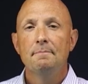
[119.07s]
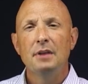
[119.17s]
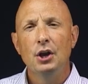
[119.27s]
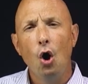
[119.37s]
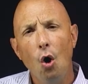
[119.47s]

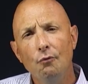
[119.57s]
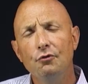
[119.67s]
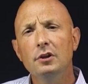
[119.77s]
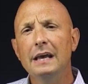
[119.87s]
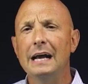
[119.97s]
and
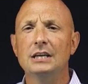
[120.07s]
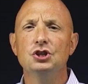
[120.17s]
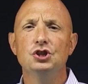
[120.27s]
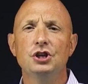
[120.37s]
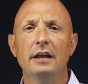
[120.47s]
hopefully I can
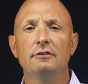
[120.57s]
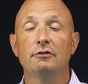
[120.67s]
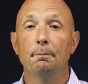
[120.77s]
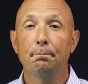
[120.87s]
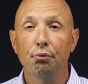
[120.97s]
shed
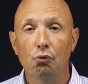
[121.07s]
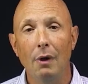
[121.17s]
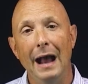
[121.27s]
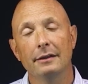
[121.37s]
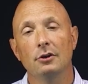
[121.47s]
some
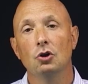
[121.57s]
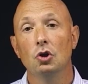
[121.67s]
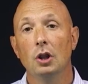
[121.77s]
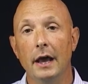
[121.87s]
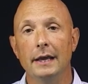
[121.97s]
practical
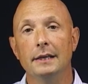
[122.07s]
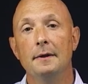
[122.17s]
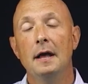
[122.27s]
light